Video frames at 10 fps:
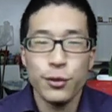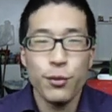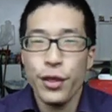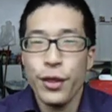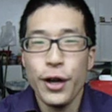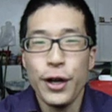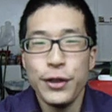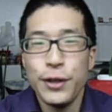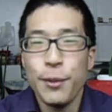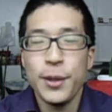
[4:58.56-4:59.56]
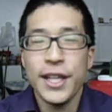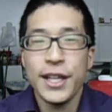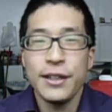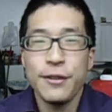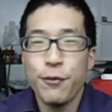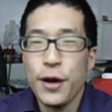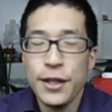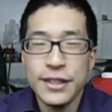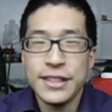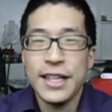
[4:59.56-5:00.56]
with Dominican
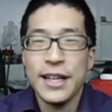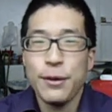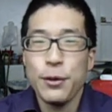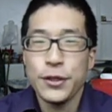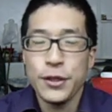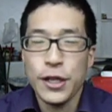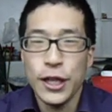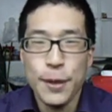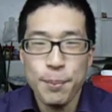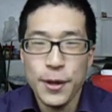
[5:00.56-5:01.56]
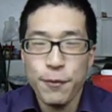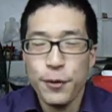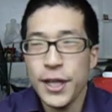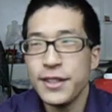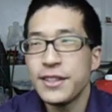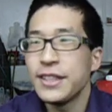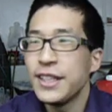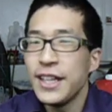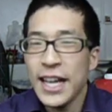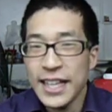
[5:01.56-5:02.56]
friends and also Colombian friends,
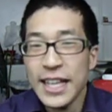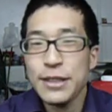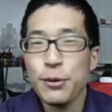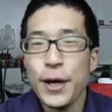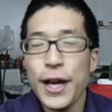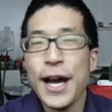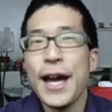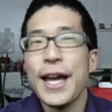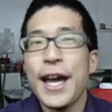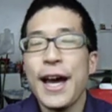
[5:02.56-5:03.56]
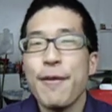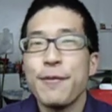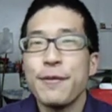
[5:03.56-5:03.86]
and that's why I have